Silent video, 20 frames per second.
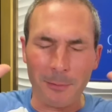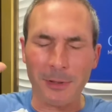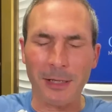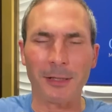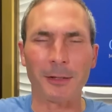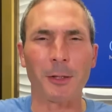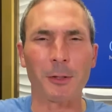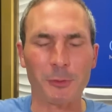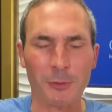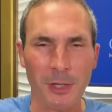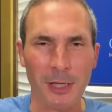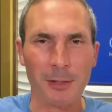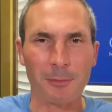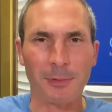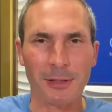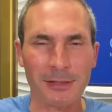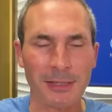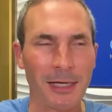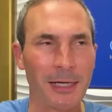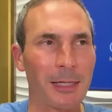kind of lost track of
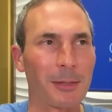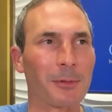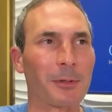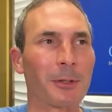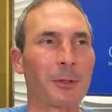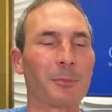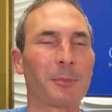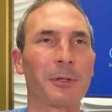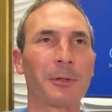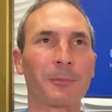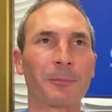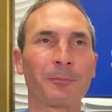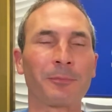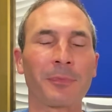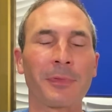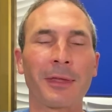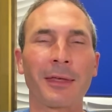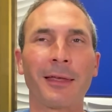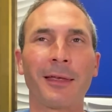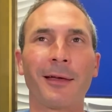my time here, but
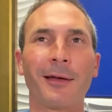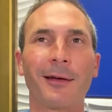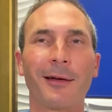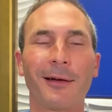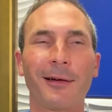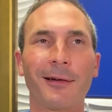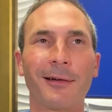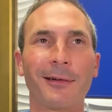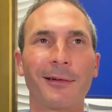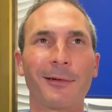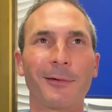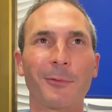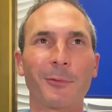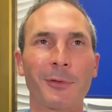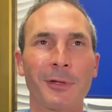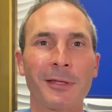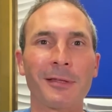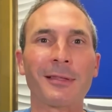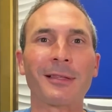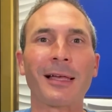uh,
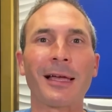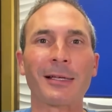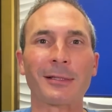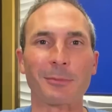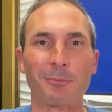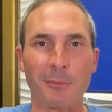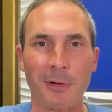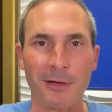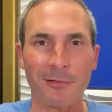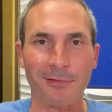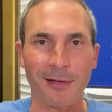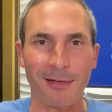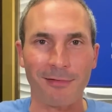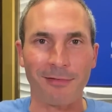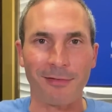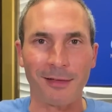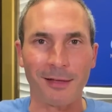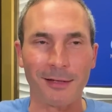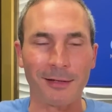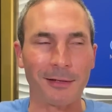within the last month, I
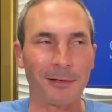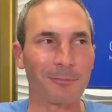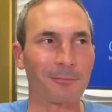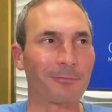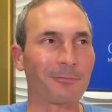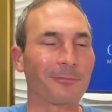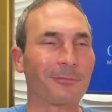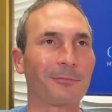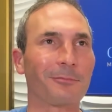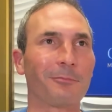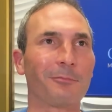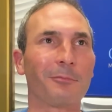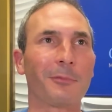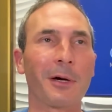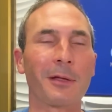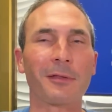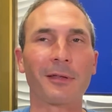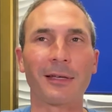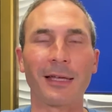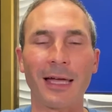think,
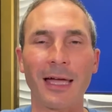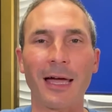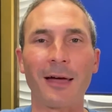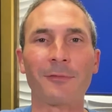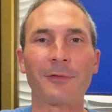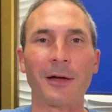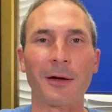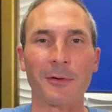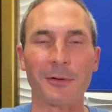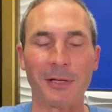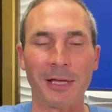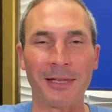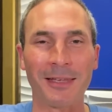month and a half, I was